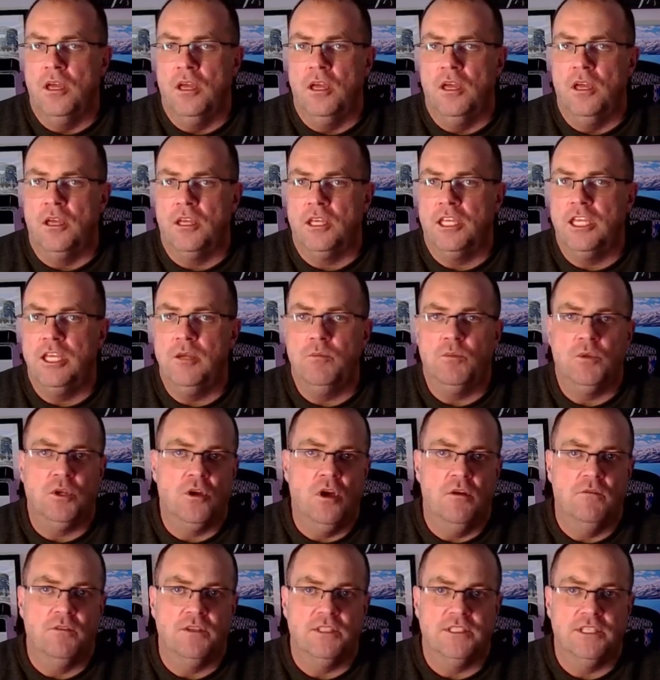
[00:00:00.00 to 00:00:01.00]
Keep the
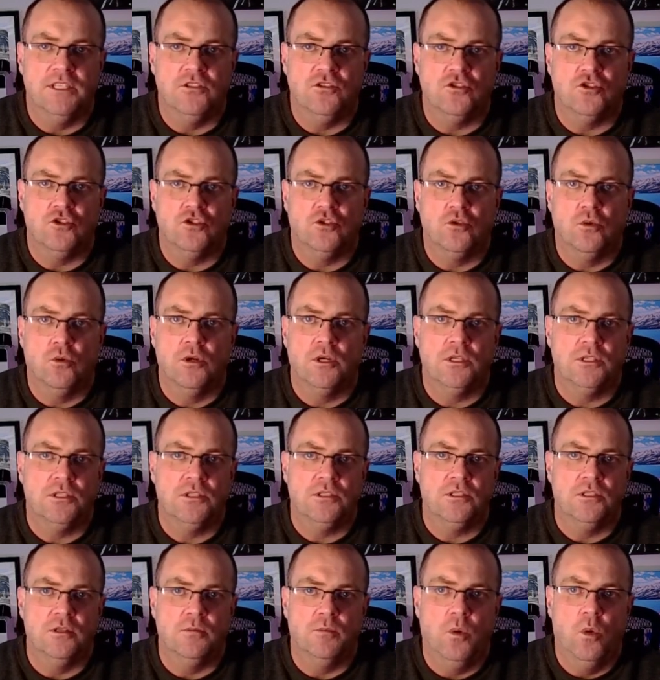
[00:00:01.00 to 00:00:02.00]
conversation short,
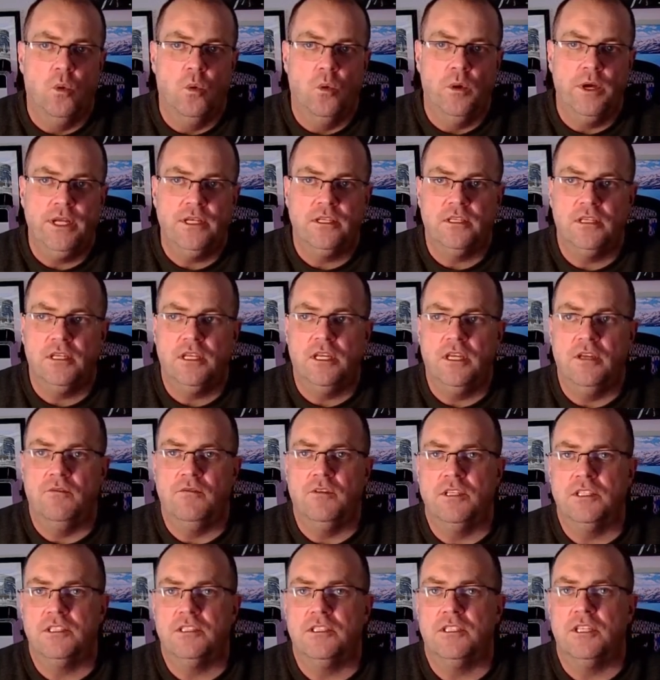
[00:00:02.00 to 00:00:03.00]
to the point. If
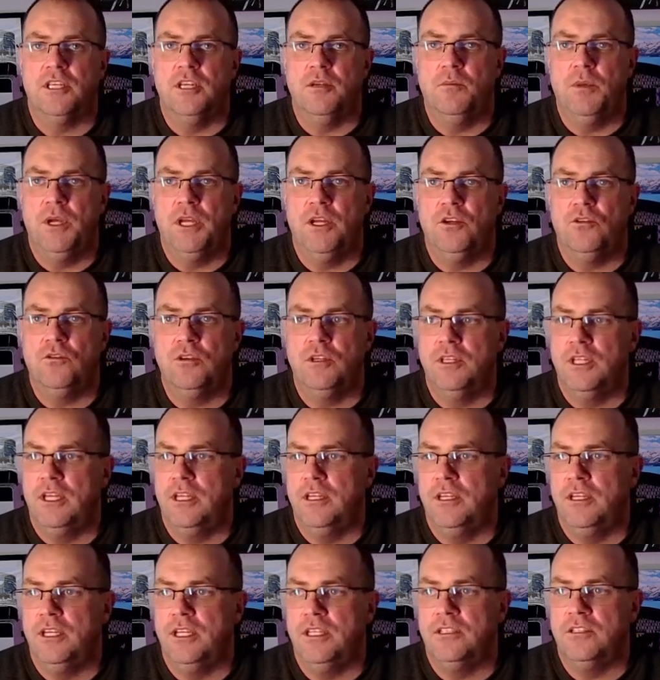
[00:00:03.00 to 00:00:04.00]
it's a patron that
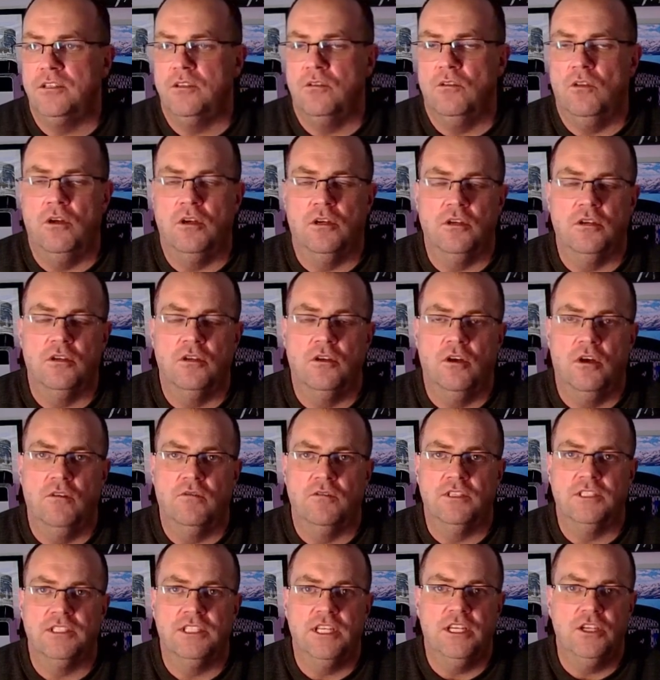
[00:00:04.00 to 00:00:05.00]
needs a longer
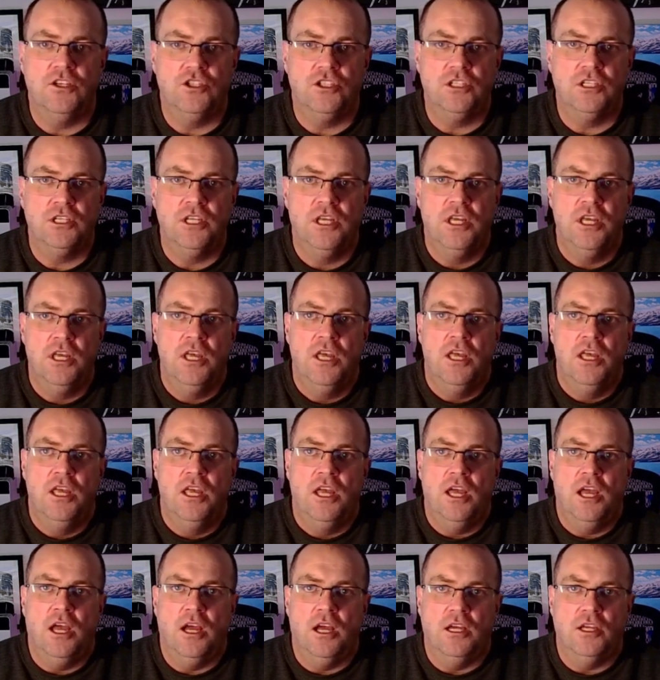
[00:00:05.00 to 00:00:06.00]
conversation,
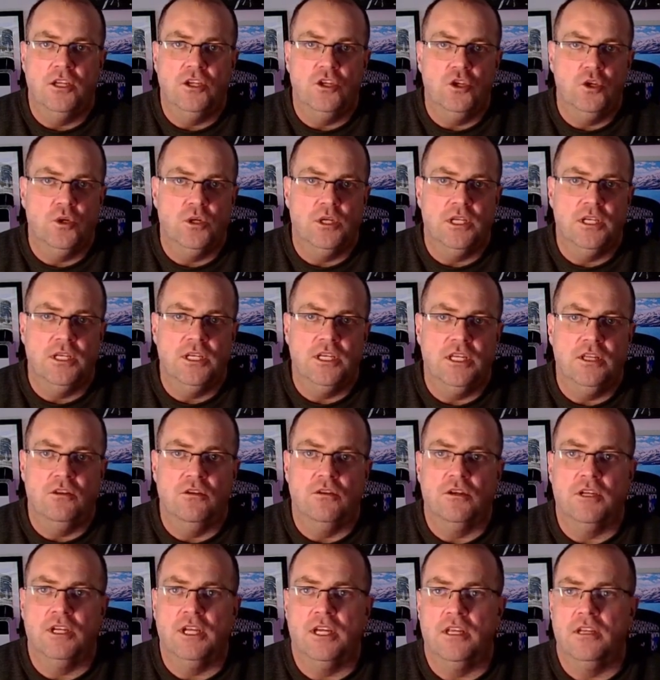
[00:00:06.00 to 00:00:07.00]
you can either
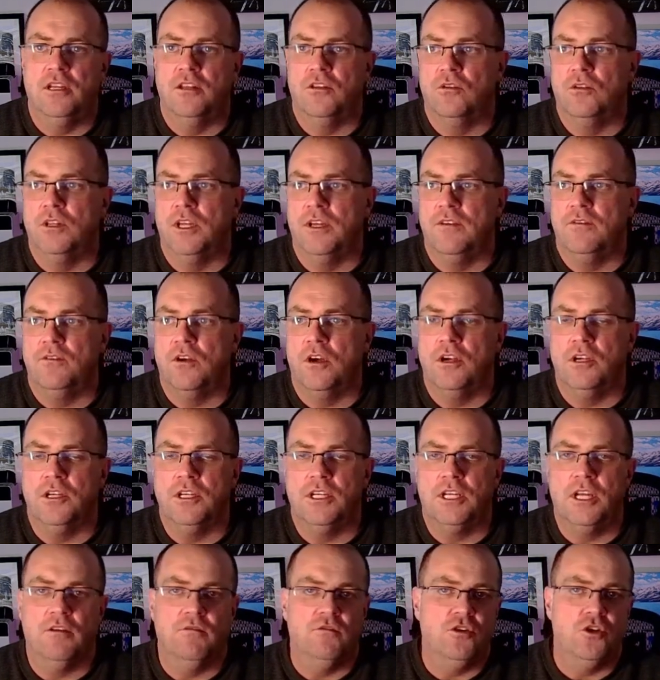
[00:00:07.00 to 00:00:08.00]
get another lifeguard to
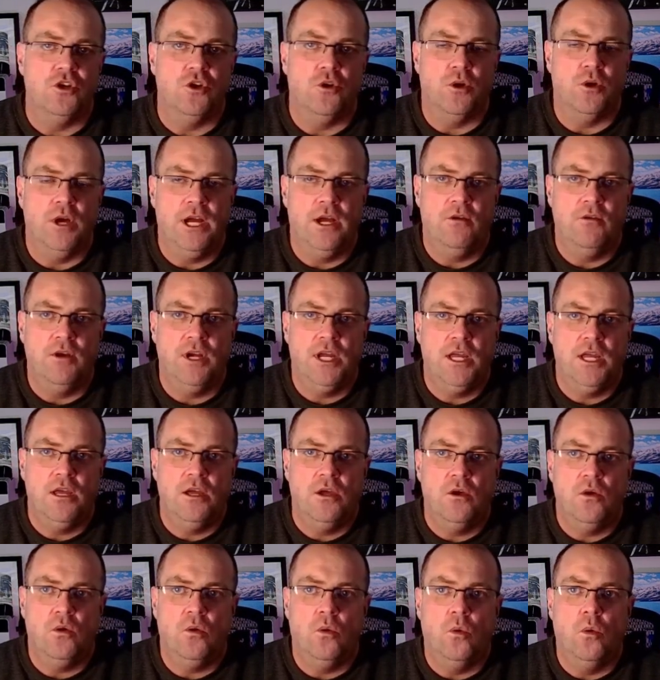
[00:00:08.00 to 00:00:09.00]
cover your area,
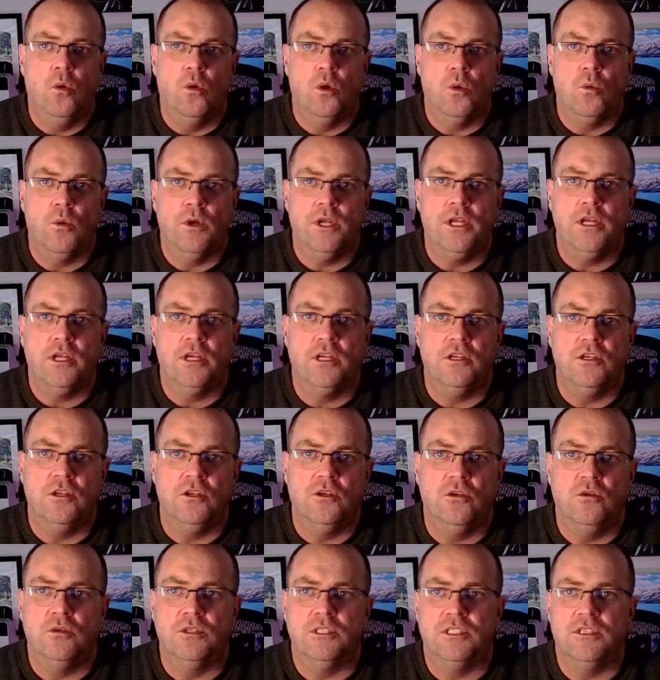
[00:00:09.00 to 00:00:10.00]
or what you can
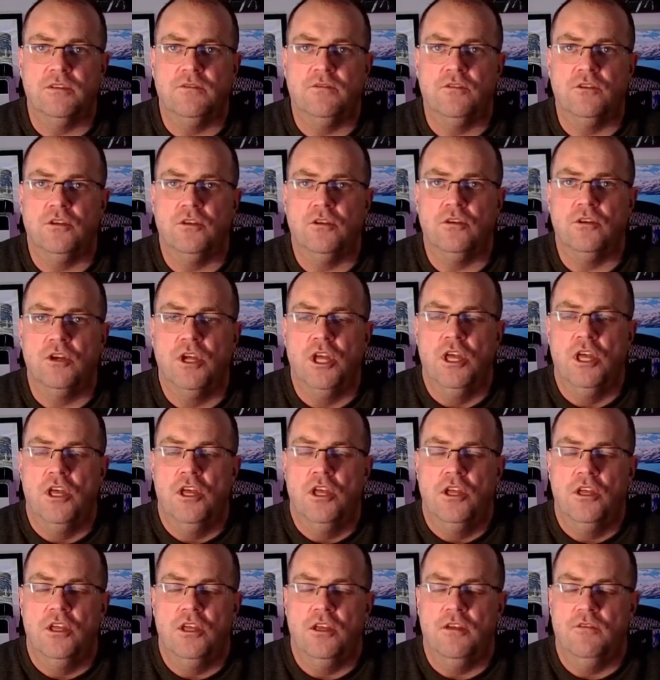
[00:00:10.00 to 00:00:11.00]
do is if
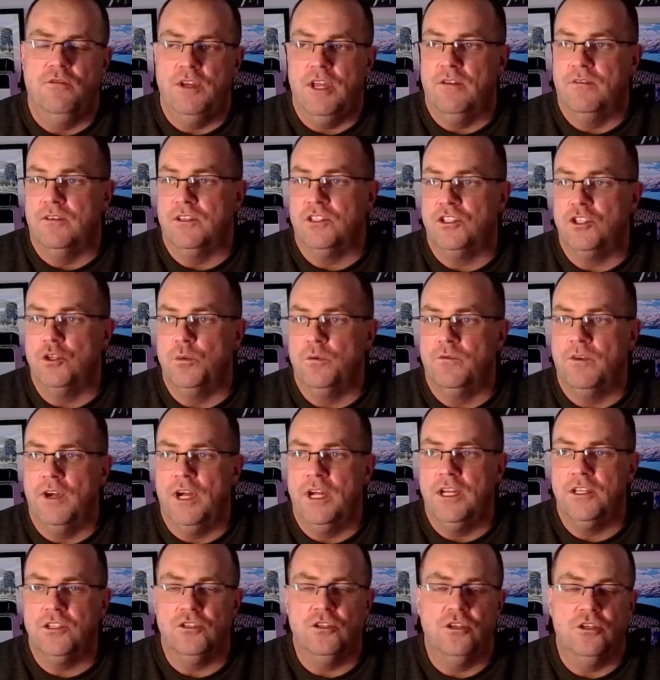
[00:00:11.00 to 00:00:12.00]
you have a
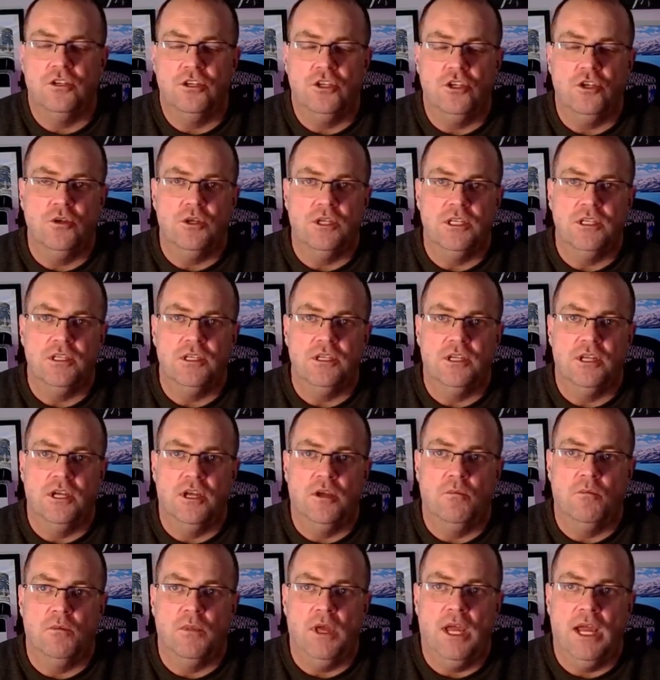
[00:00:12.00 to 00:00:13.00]
supervisor, you can
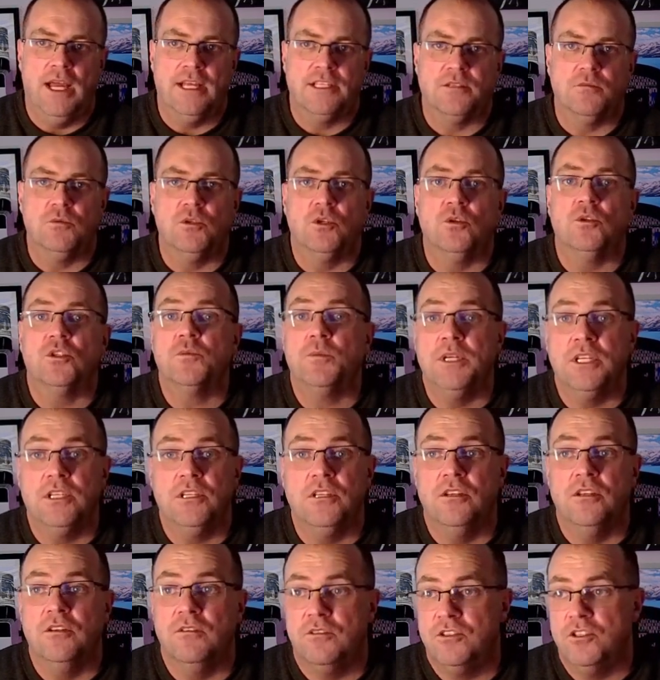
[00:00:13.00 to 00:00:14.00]
ask them to go speak
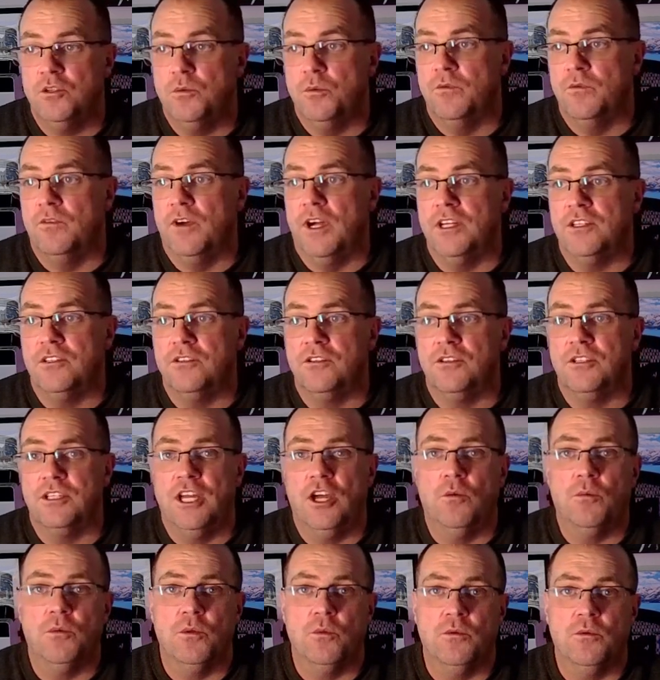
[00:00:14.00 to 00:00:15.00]
to the supervisor to
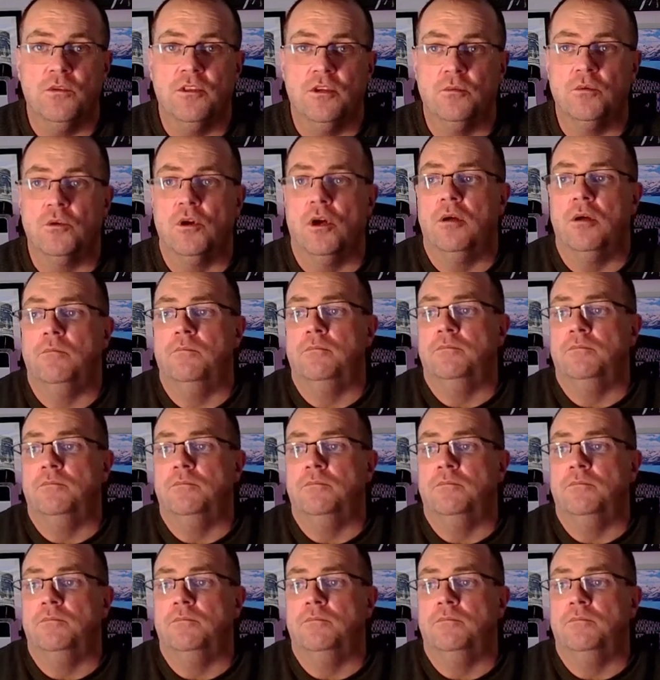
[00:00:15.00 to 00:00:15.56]
help them with their problem.